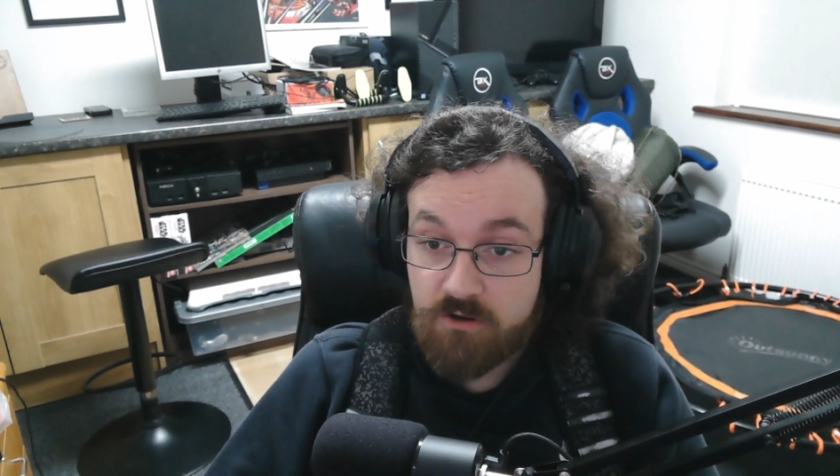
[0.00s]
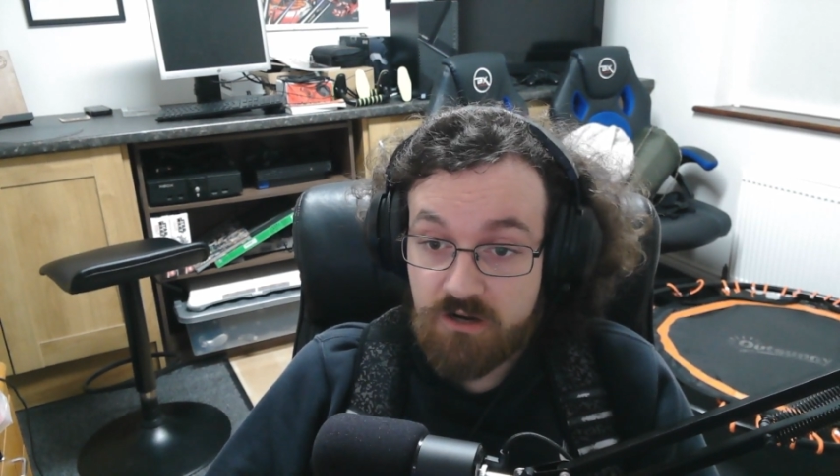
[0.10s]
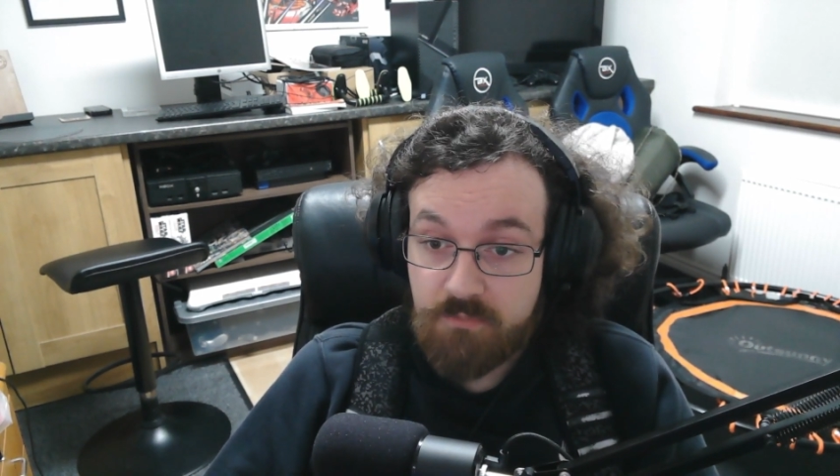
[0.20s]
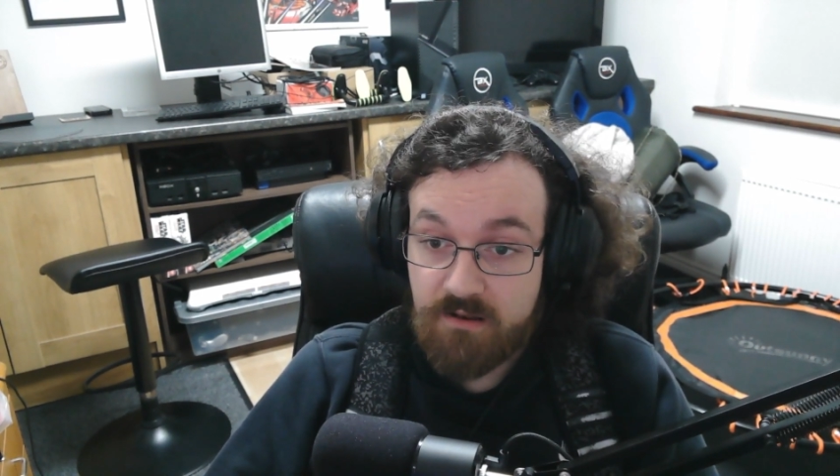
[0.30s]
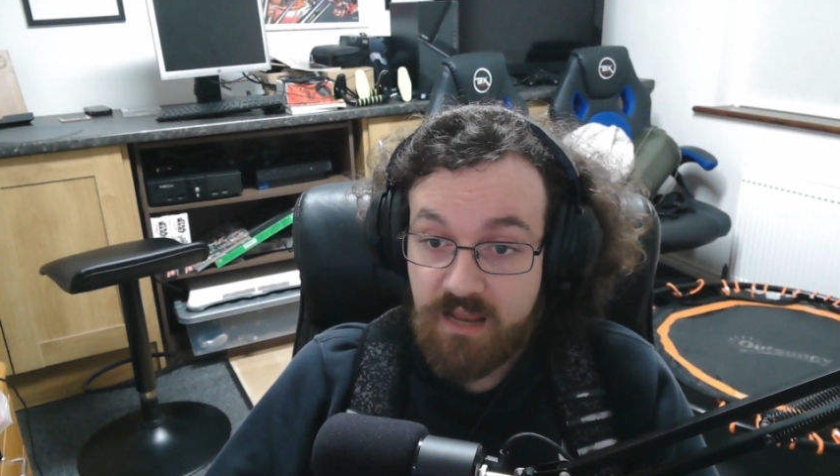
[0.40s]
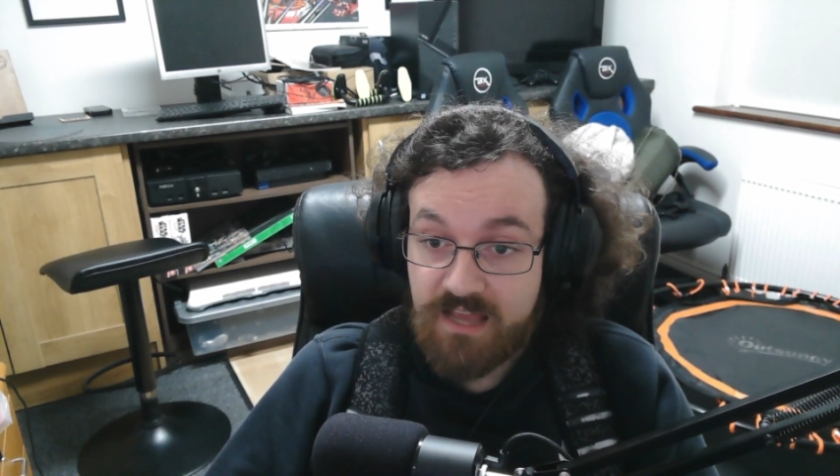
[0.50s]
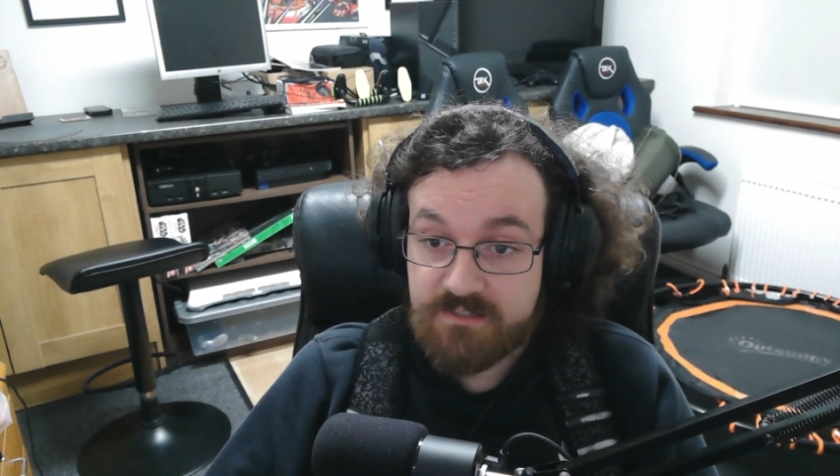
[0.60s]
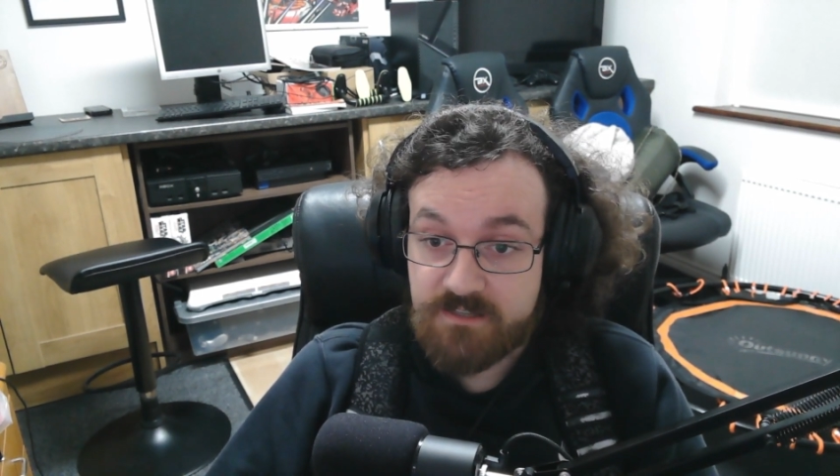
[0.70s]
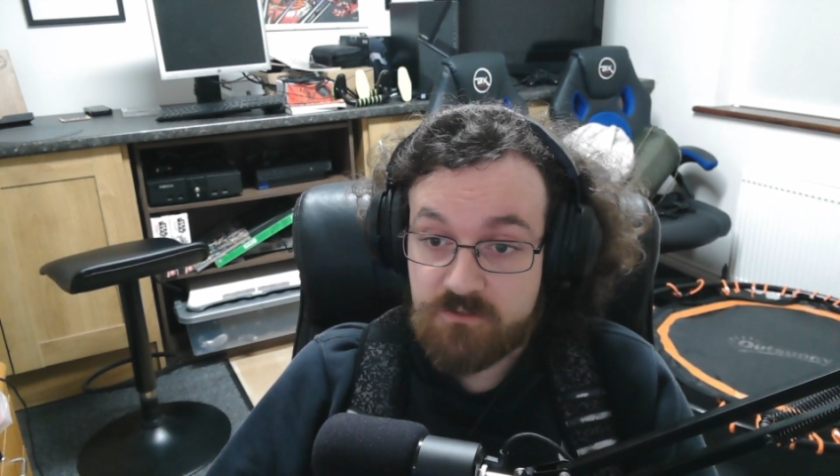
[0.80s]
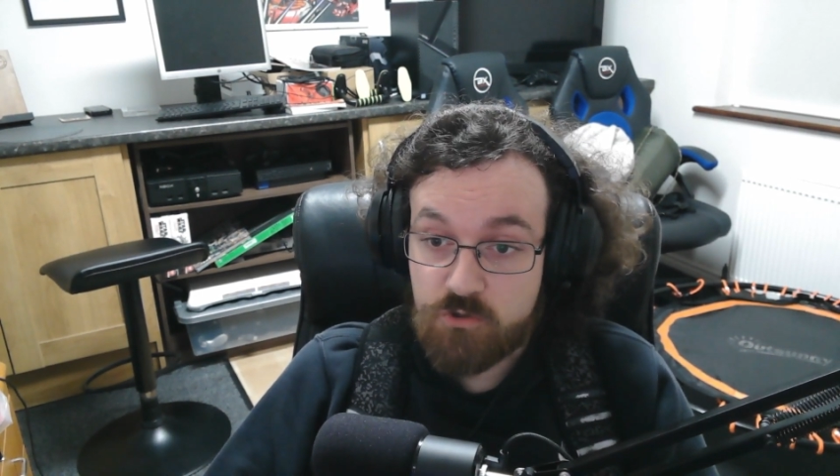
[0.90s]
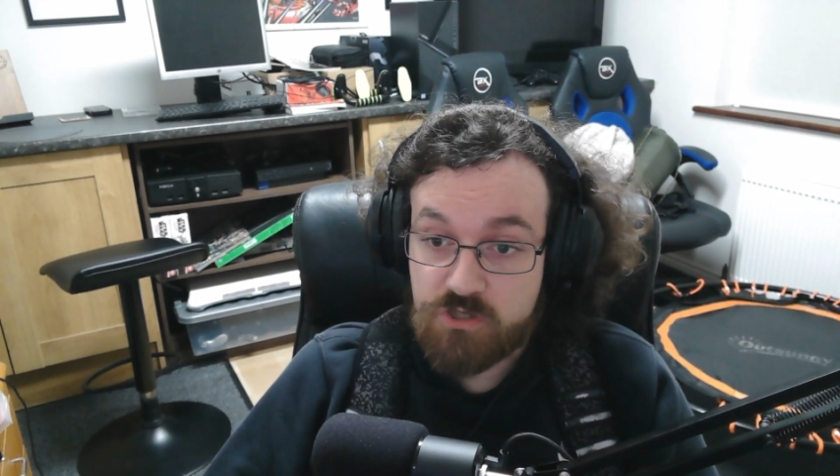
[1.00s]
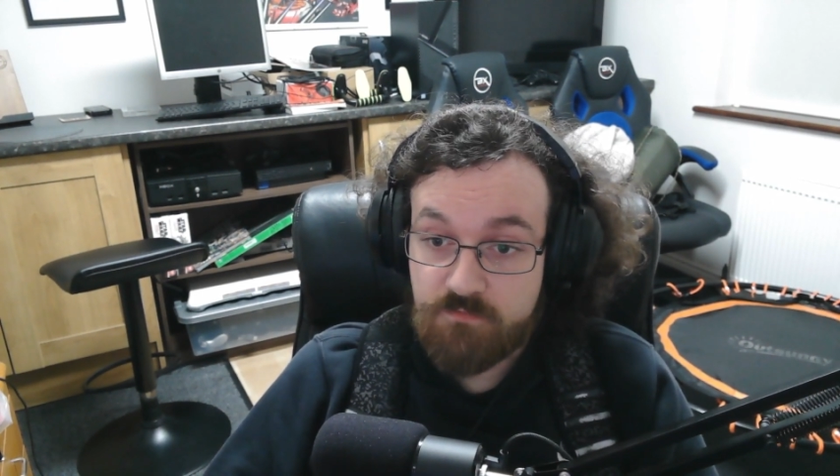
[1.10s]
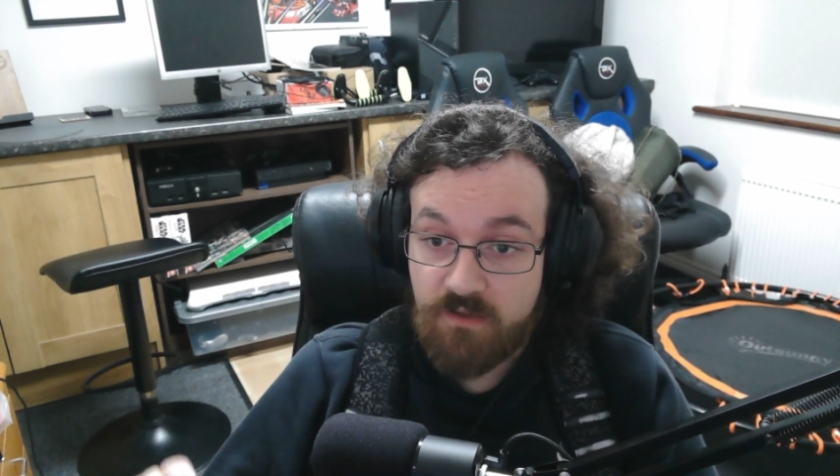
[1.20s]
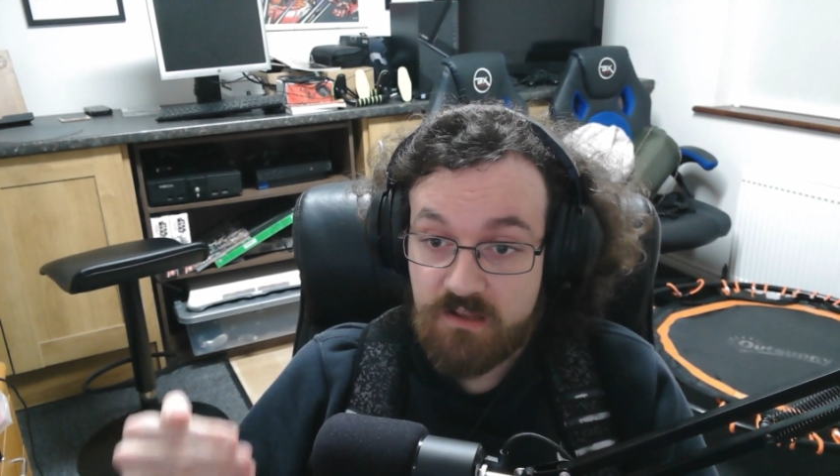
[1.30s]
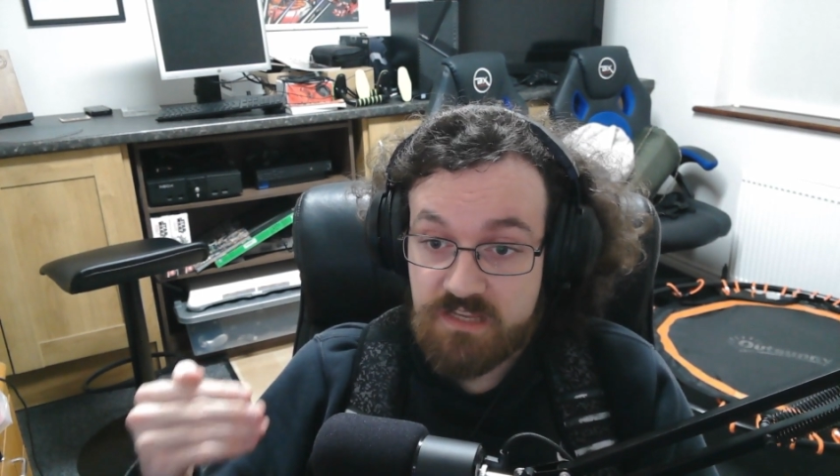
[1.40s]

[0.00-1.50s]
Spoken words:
going to be able to access OceanVeil